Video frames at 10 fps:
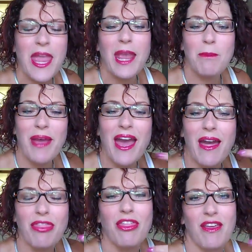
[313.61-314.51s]
Hey,
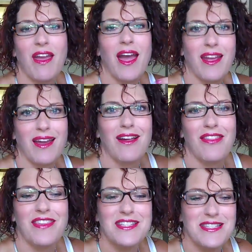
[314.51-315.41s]
Beth, I got
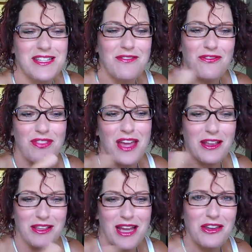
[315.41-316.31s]
on this stuff.
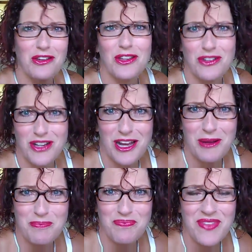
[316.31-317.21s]
I know you're
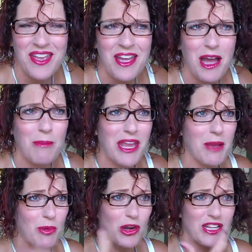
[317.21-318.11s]
a
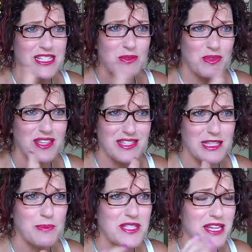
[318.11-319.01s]
makeup artist with this
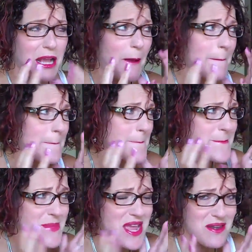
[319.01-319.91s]
lipstick.
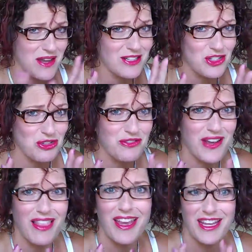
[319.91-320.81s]
I'm not sure if
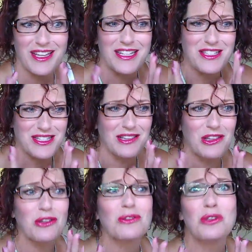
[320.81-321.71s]
I like it. It's a
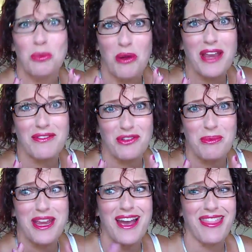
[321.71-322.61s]
little too bright for
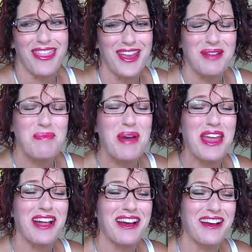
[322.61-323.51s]
me, I think,
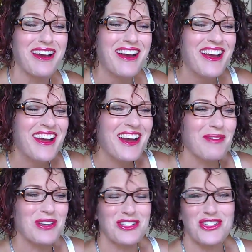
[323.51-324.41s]
but
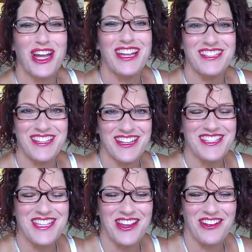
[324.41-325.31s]
I'm going to try it
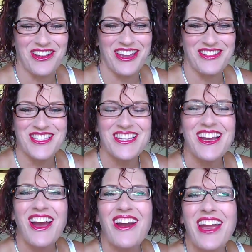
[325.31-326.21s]
tonight, see how it goes.
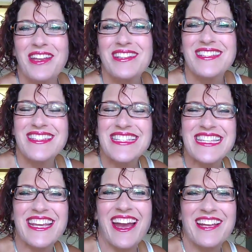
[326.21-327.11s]
All right,
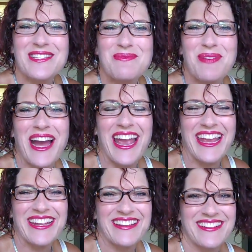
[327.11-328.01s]
see you guys.
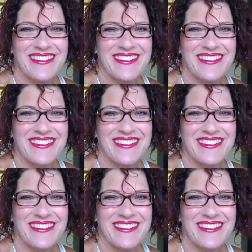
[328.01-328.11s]
Bye.